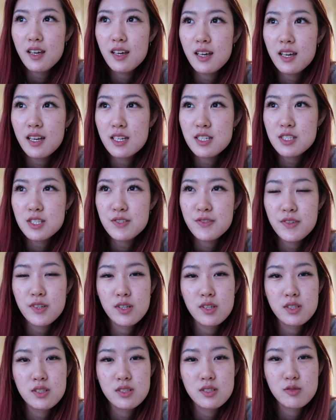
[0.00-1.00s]
and it just
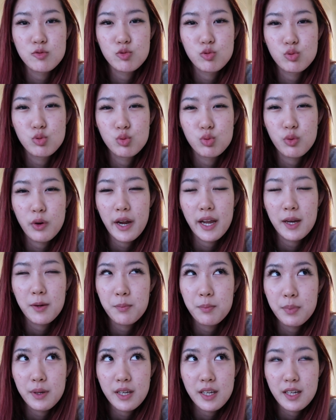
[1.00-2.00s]
feels right
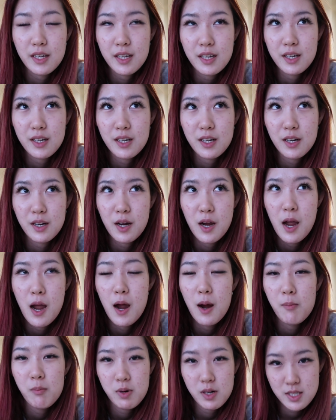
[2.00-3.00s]
being here
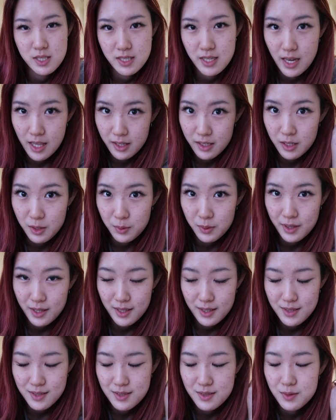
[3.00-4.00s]
personality
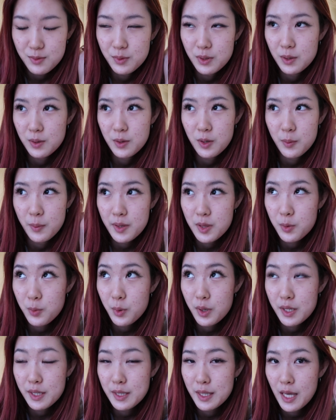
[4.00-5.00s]
wise we don't know about the
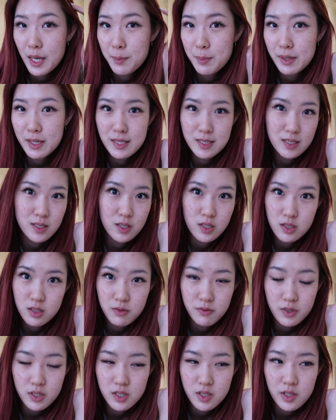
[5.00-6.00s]
work yet because it's just
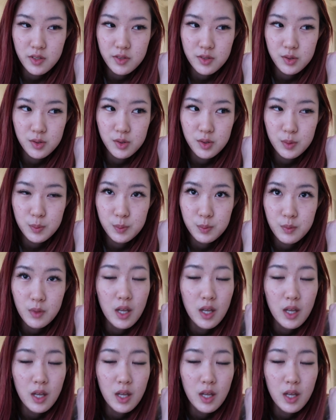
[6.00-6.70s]
the first day of school